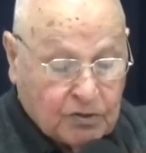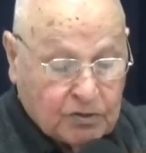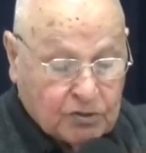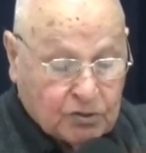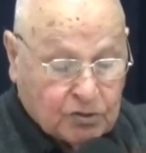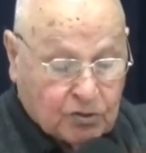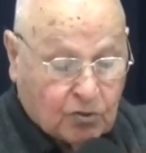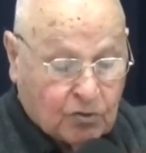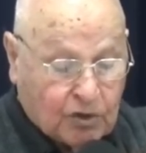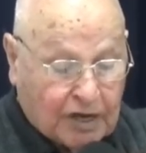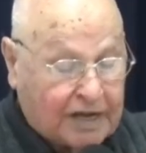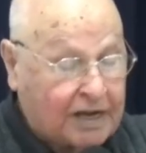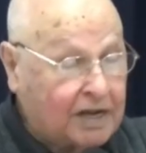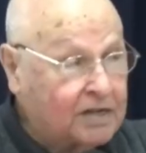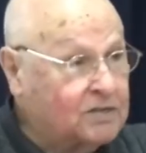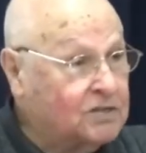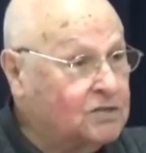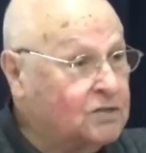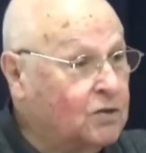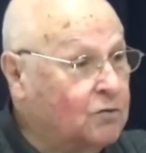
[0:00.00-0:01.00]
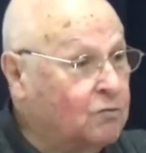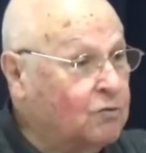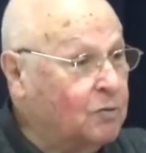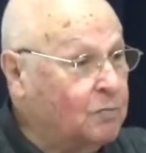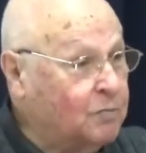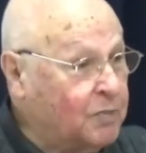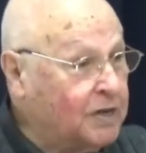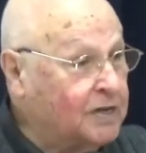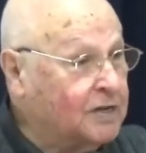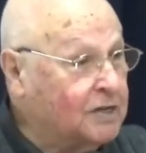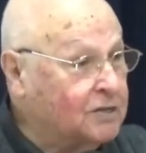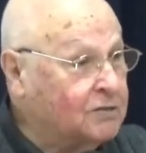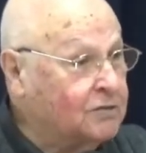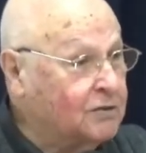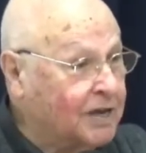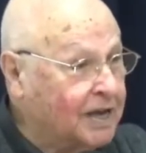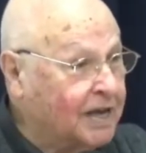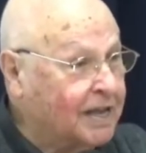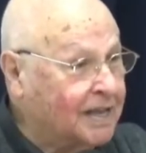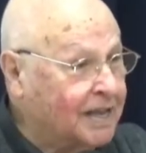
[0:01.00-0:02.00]
So let us repeat it
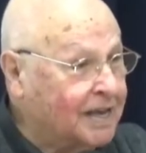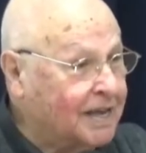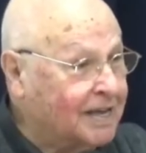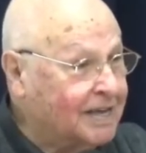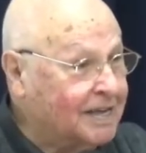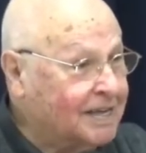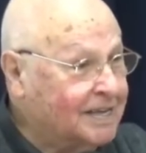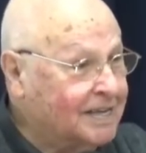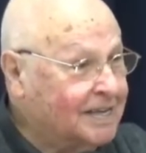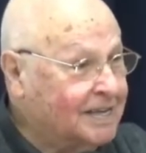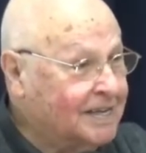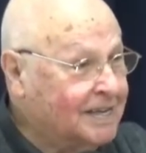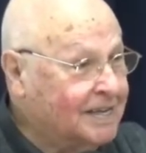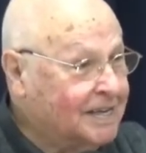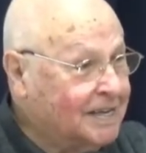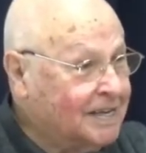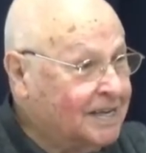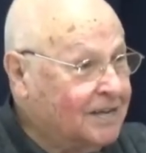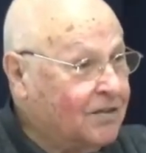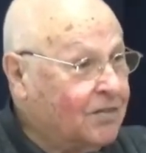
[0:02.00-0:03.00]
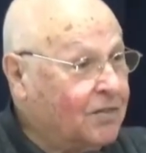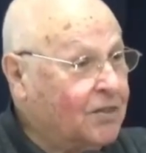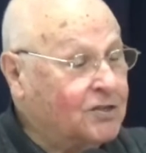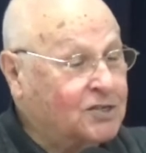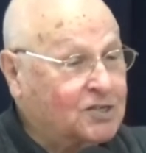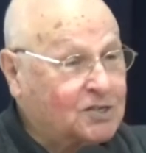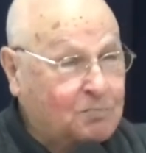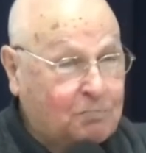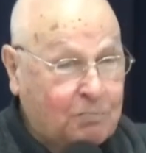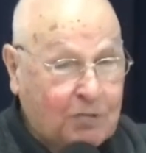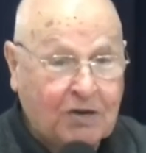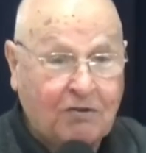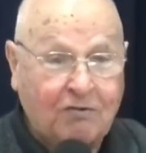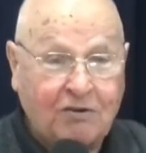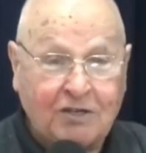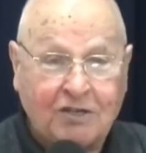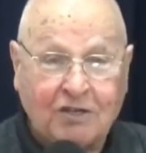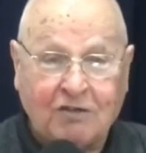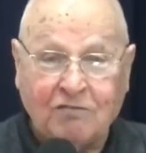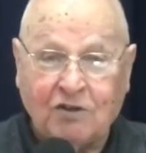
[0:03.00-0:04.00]
together. The
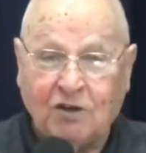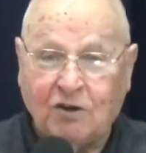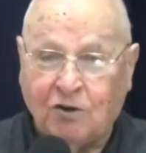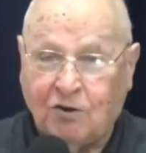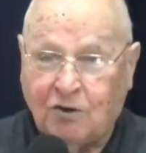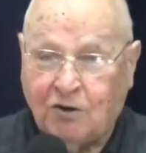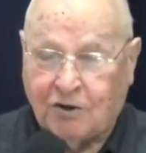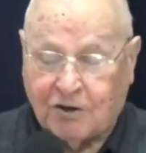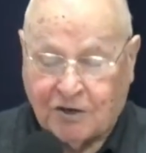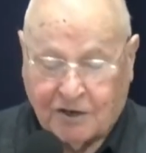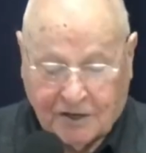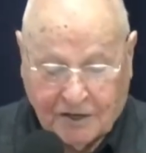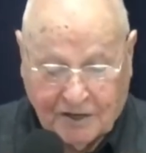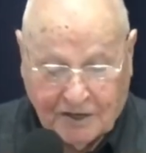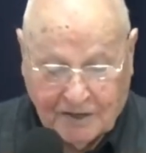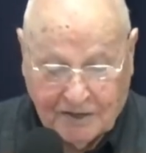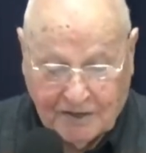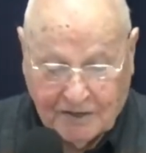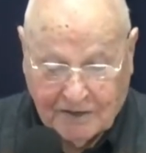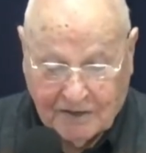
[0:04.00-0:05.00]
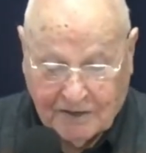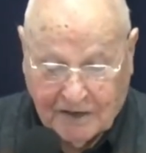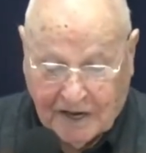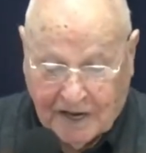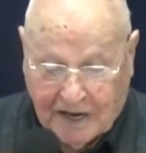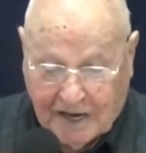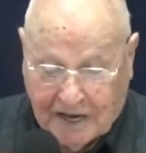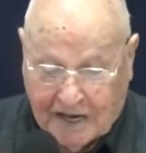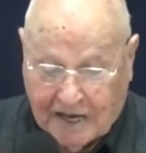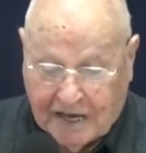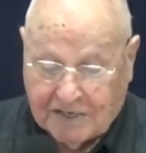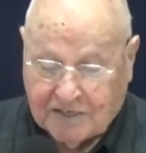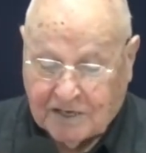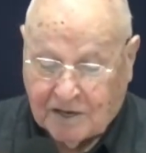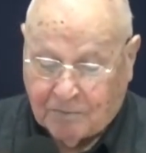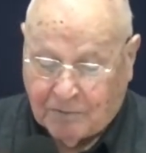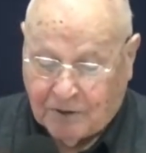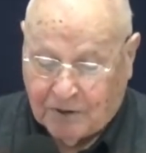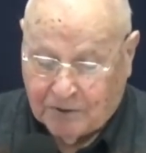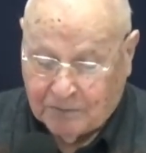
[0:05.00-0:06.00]
Spirit of the Lord is
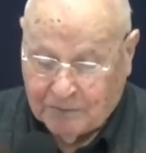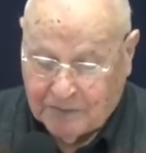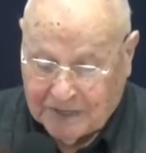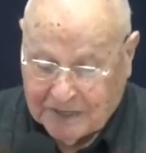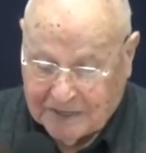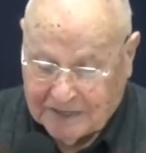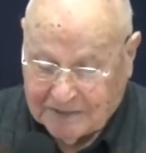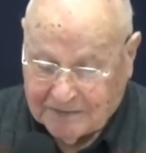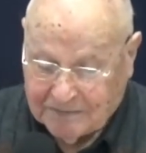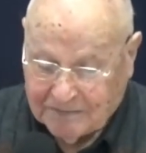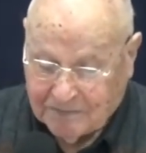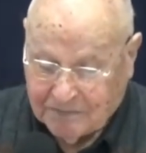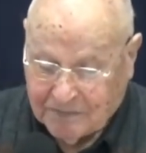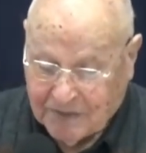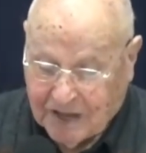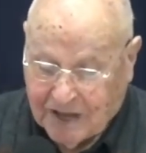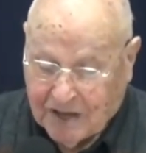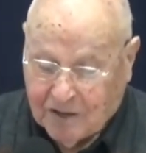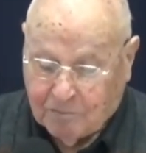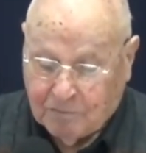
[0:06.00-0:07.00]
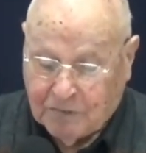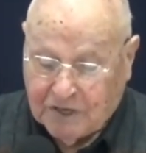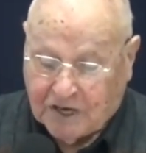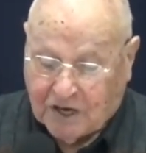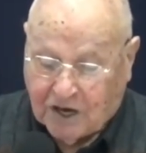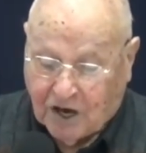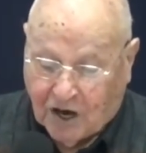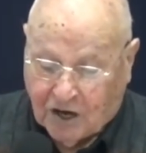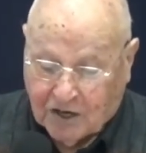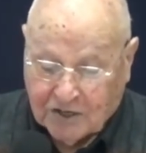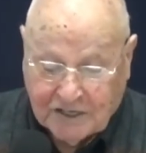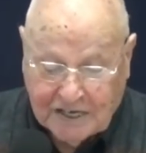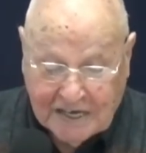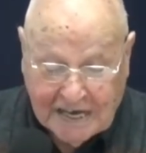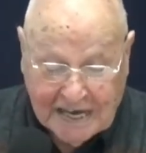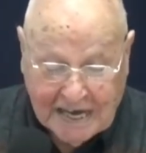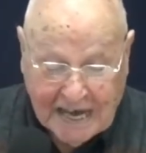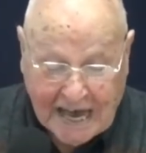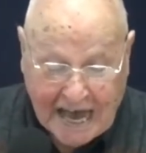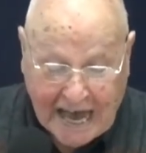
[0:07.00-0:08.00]
upon me because
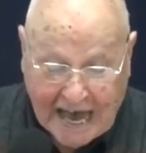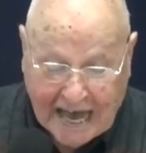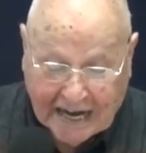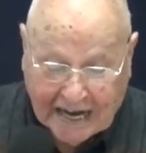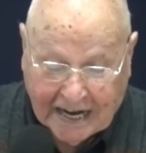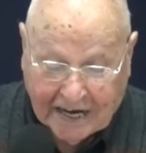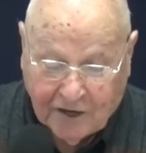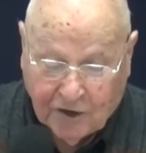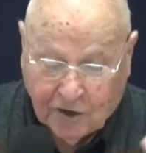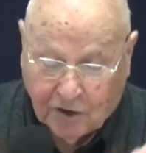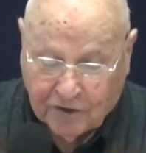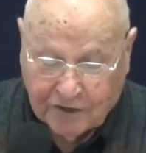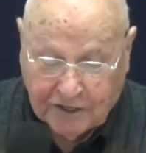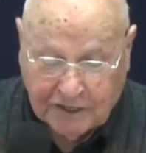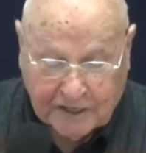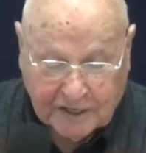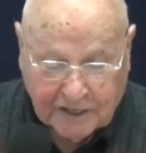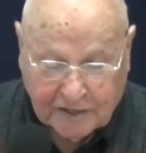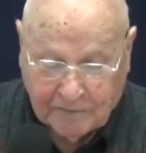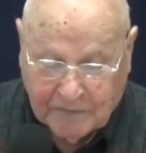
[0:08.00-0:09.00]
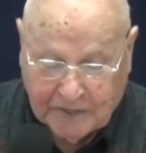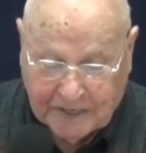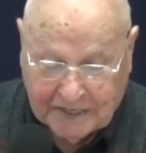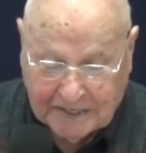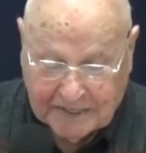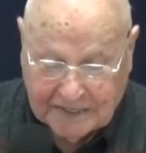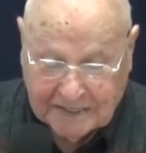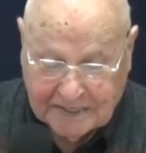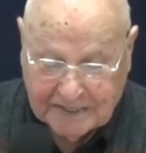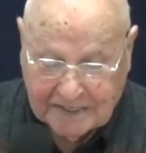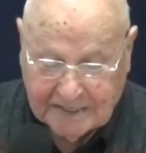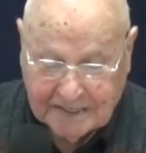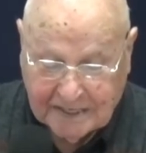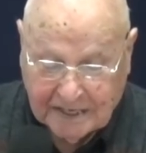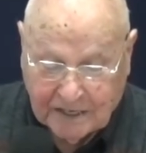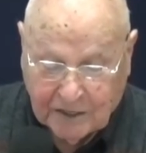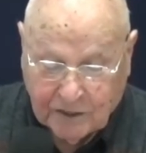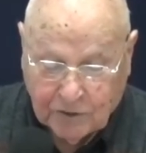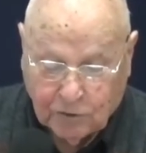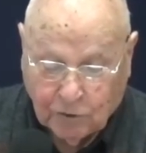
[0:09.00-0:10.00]
he had anointed me
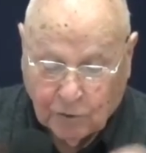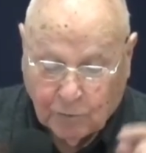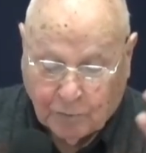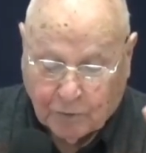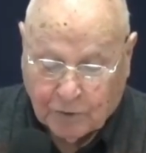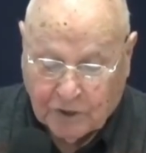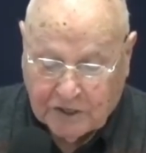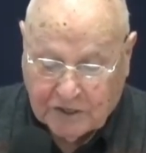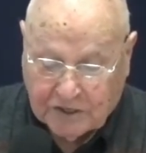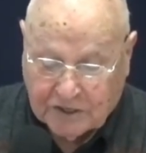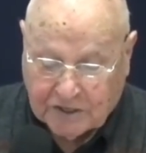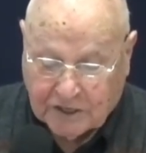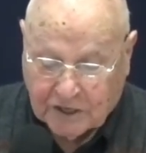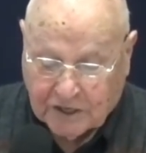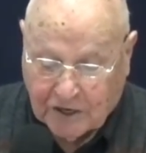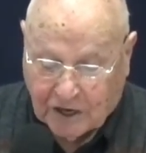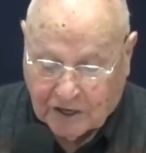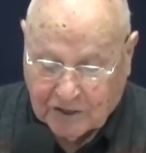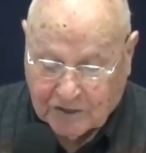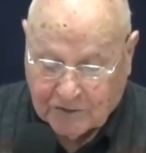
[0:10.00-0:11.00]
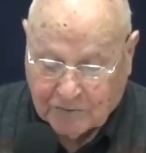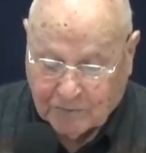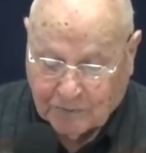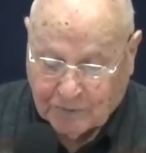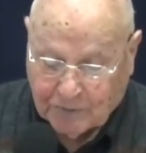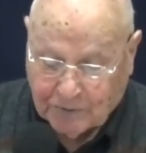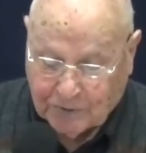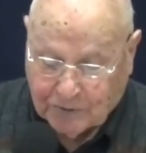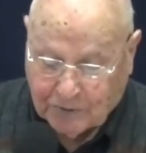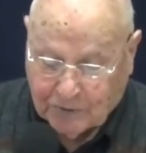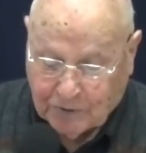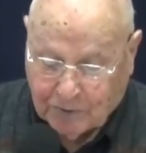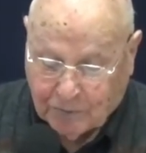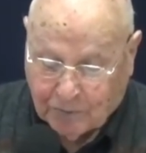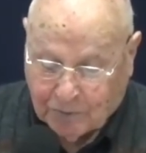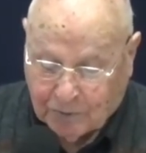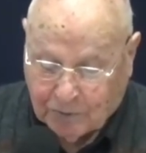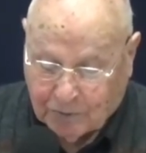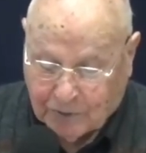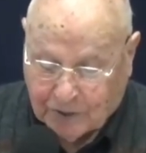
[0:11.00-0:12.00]
to preach the gospel to the
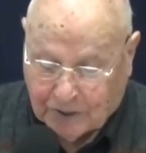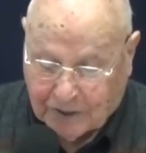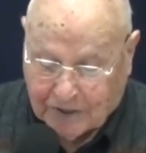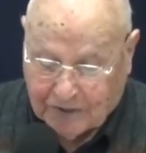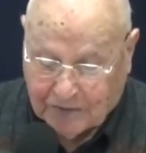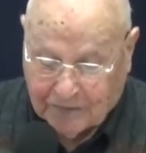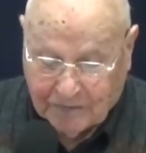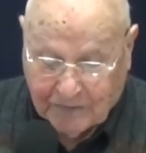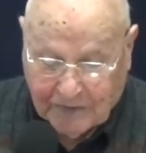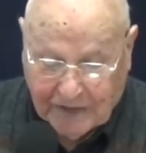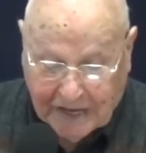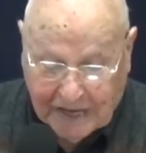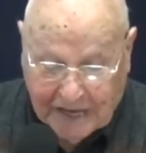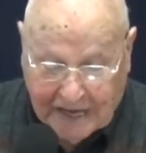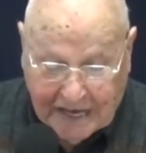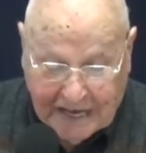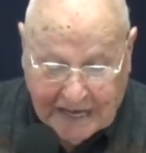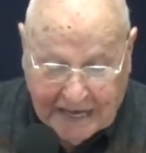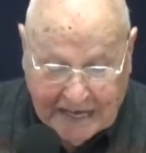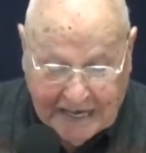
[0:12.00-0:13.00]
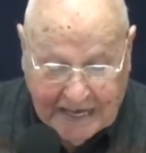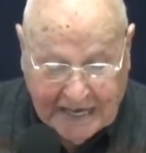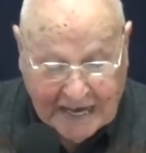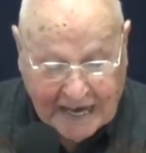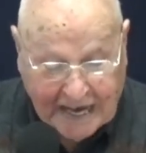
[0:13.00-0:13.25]
poor. He